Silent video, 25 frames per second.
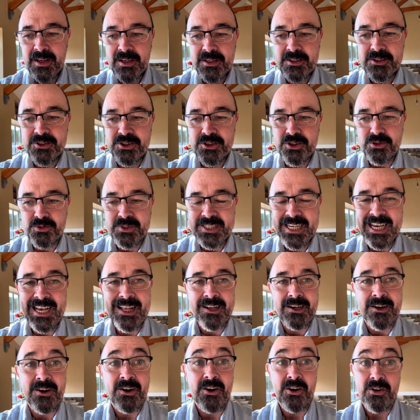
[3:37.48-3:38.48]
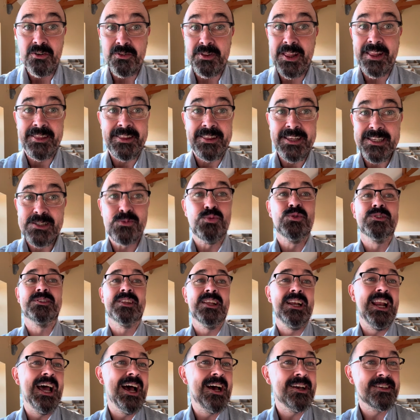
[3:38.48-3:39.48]
to tell her that this was the
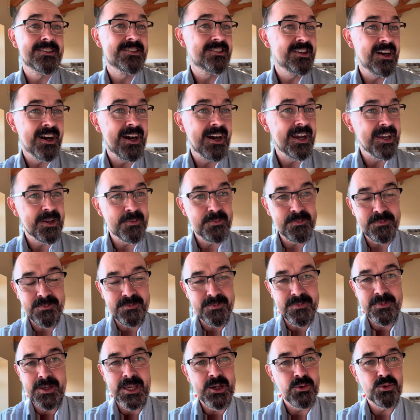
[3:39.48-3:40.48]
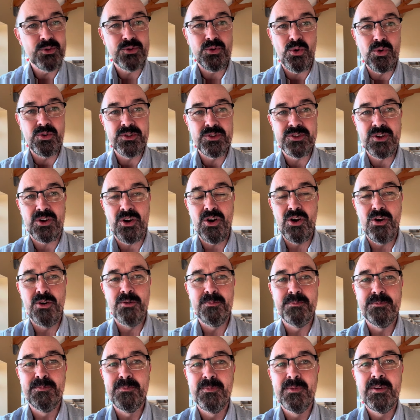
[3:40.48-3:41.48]
last time he was going to
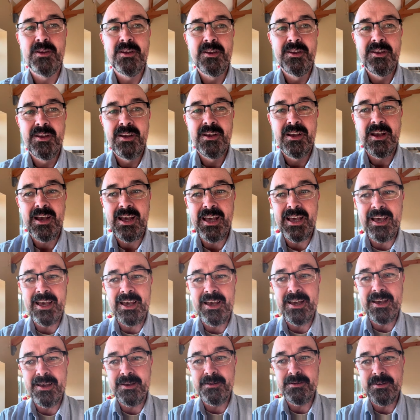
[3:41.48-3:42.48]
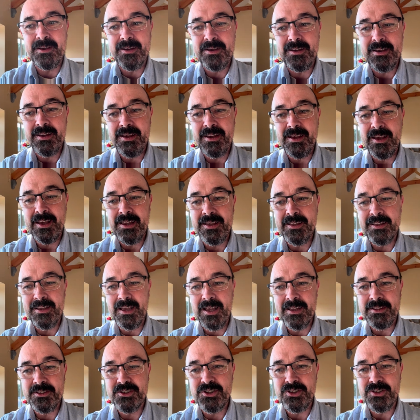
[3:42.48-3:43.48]
come,
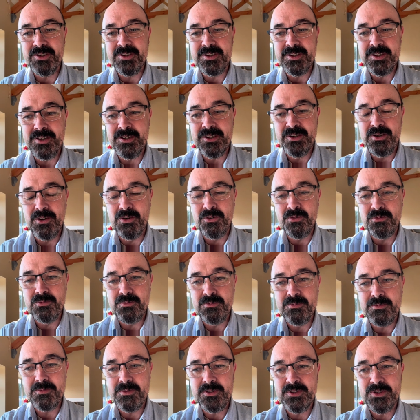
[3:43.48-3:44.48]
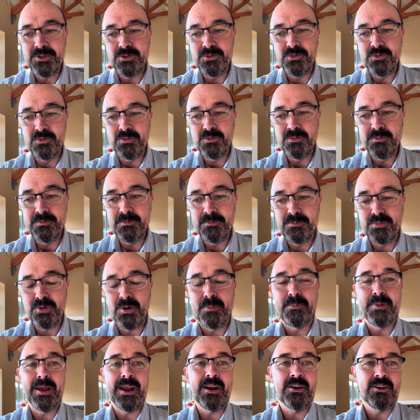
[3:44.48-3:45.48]
and to, you know, to
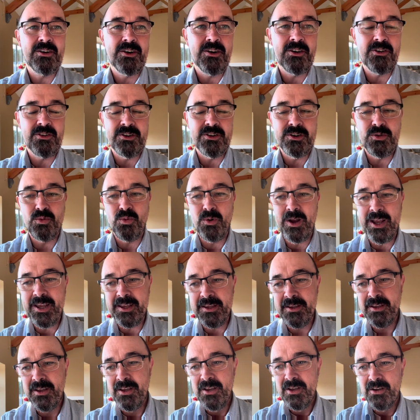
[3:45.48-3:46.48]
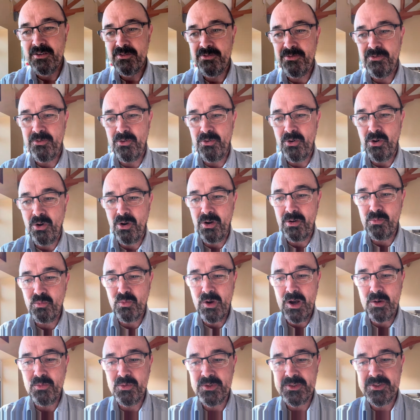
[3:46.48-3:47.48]
prepare her in a way for
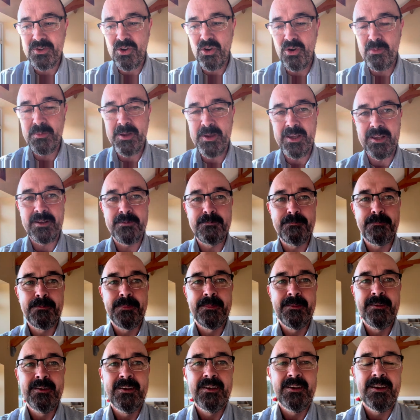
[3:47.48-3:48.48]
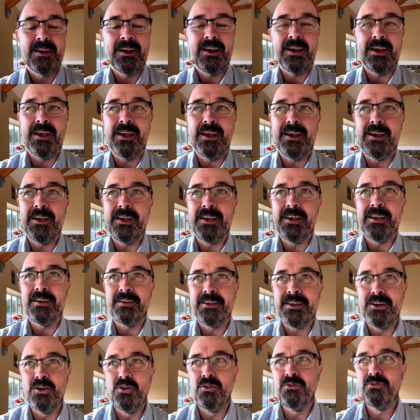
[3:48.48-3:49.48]
what was coming.
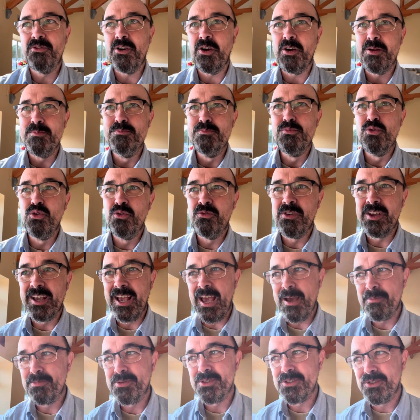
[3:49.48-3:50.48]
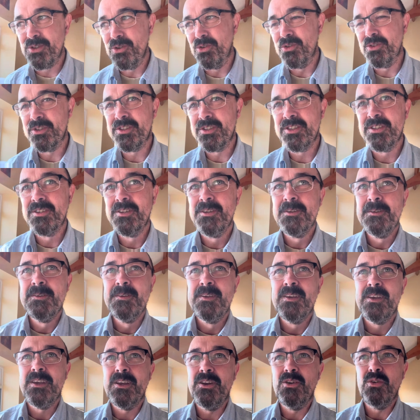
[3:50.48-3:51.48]
You know, a very moving episode.
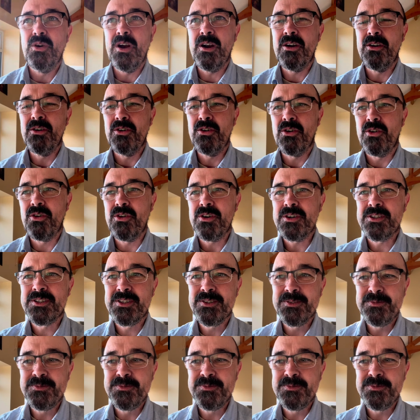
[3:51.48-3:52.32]
You know, our Lord